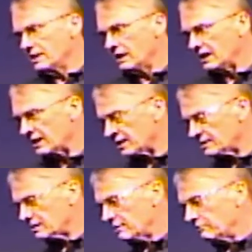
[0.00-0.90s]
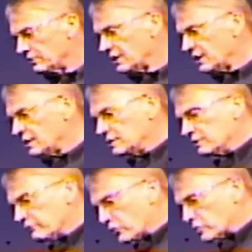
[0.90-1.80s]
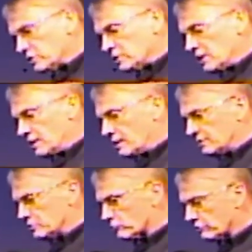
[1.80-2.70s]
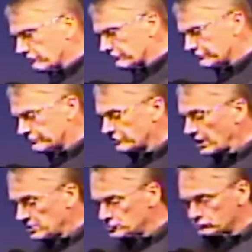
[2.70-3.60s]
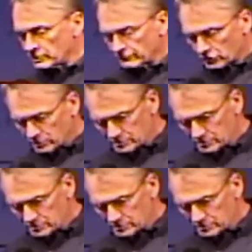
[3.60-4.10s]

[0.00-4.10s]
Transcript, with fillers: and they diverted the Euphrates River,